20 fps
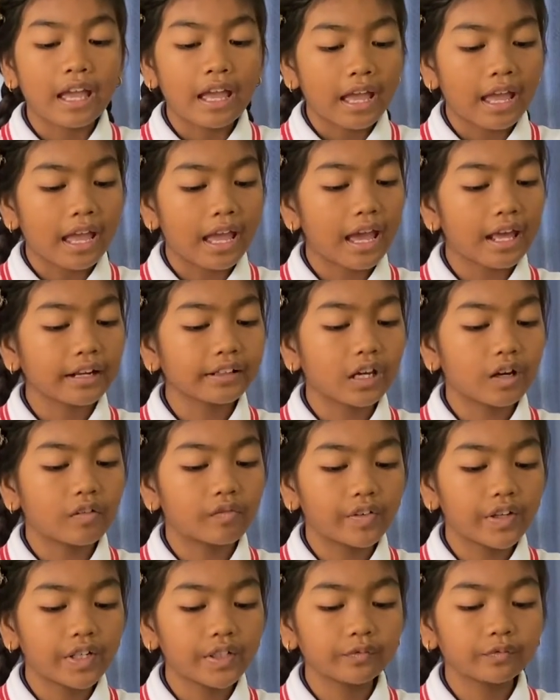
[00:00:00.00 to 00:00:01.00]
and the
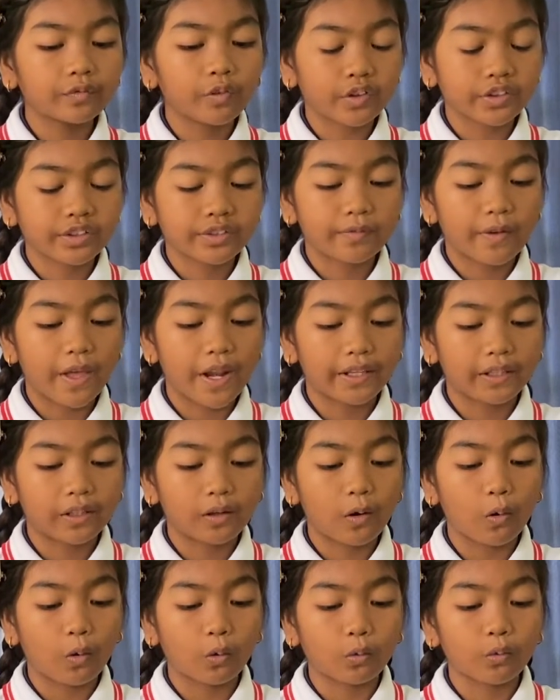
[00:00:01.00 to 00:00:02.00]
wind was very
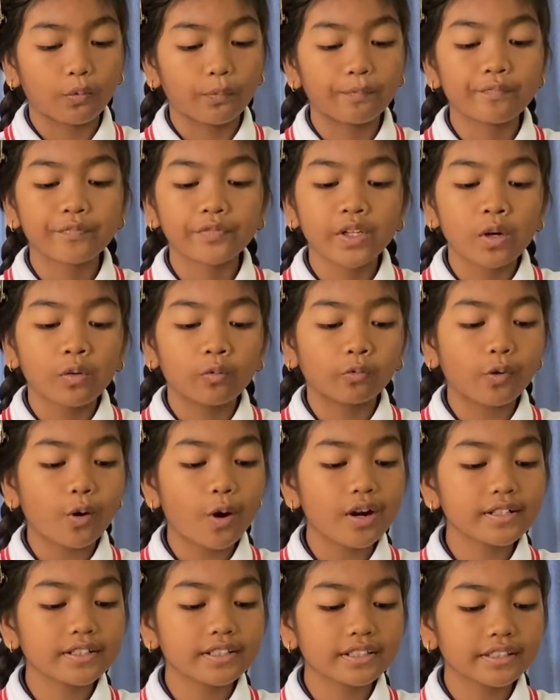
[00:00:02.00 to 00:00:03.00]
cold.
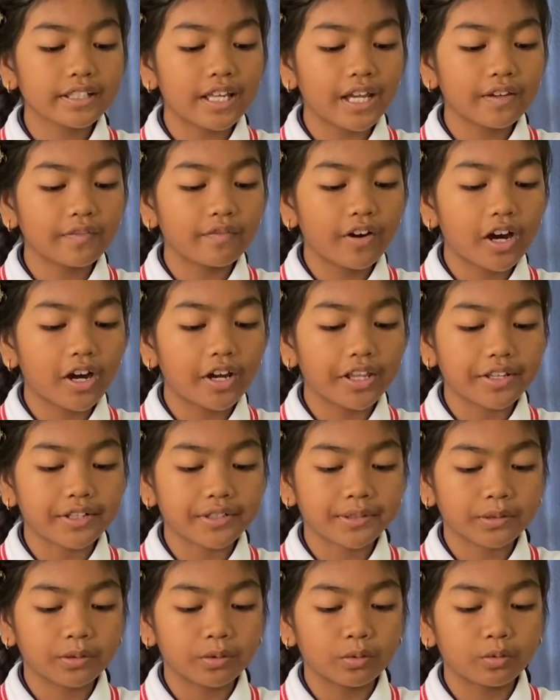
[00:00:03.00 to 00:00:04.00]
Once they were in
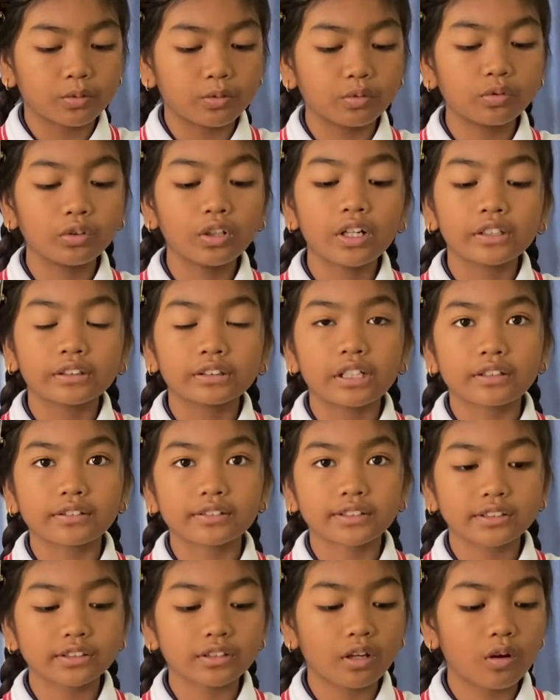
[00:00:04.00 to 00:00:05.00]
school, the
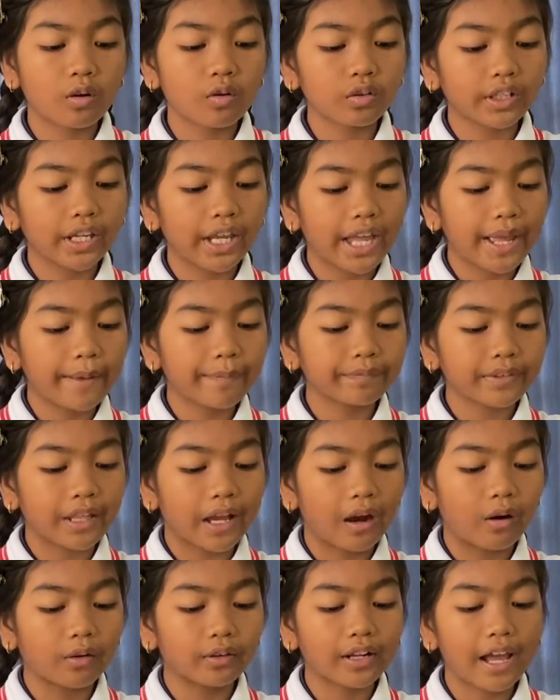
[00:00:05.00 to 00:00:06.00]
snow came
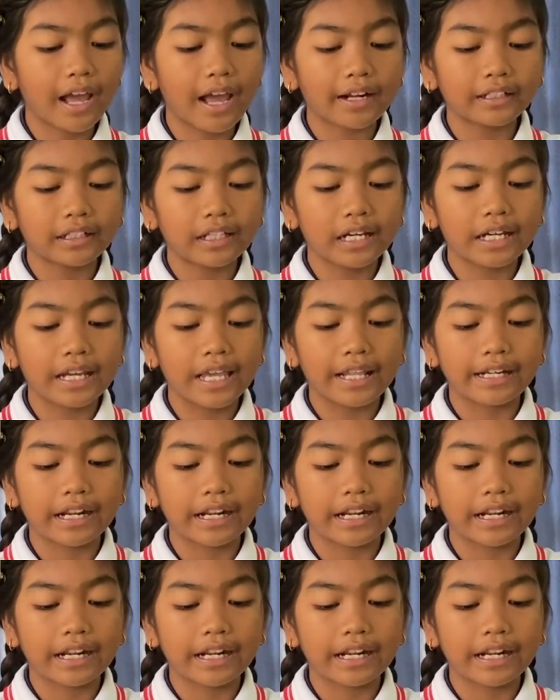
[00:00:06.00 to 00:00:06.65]
down harder and